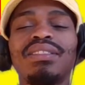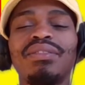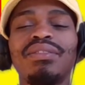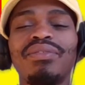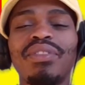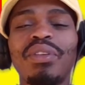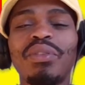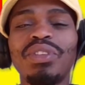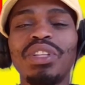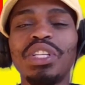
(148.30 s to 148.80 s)

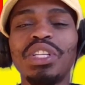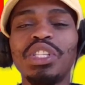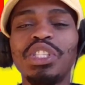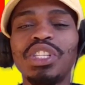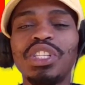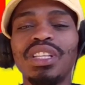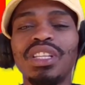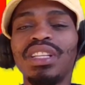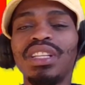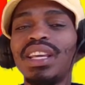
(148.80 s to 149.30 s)

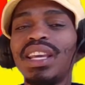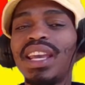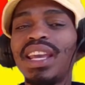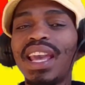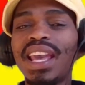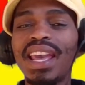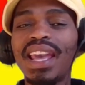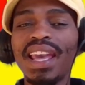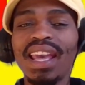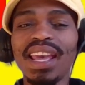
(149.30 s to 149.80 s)
foundation.
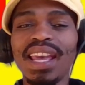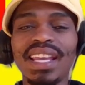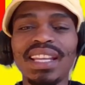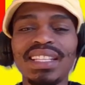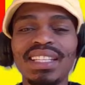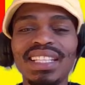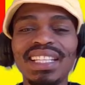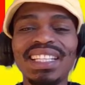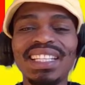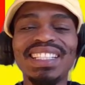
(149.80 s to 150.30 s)

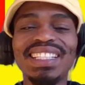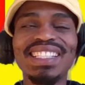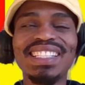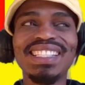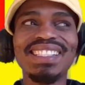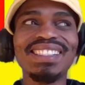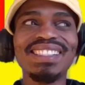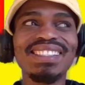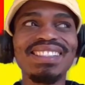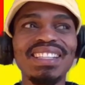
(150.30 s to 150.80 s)
And in
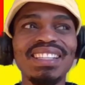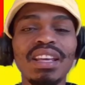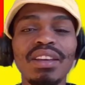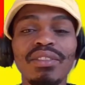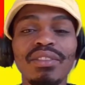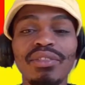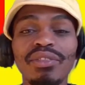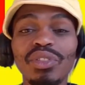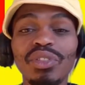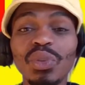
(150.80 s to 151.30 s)
just a
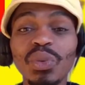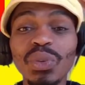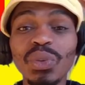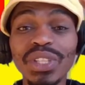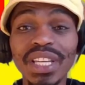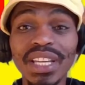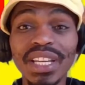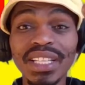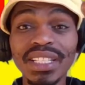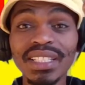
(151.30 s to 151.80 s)
few
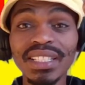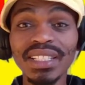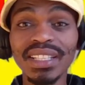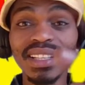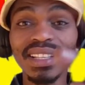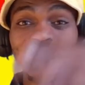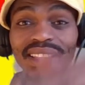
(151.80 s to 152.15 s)
years,